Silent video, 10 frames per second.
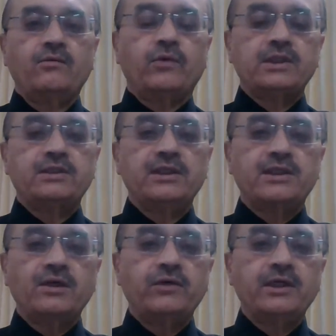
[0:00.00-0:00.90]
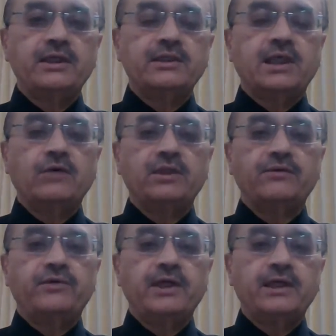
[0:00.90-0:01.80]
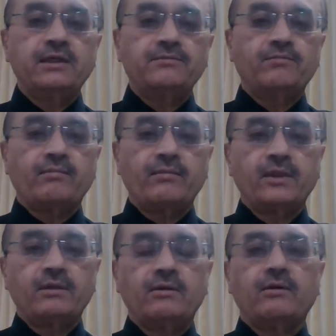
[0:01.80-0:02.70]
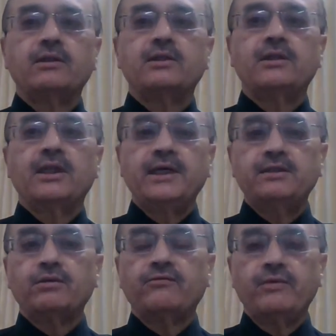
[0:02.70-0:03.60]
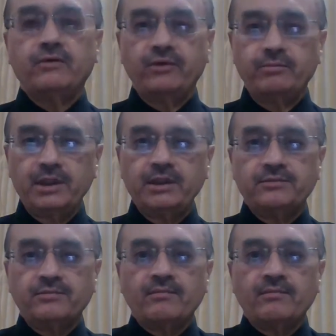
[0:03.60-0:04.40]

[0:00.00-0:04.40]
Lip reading: was discovered in South Africa on the 9th of November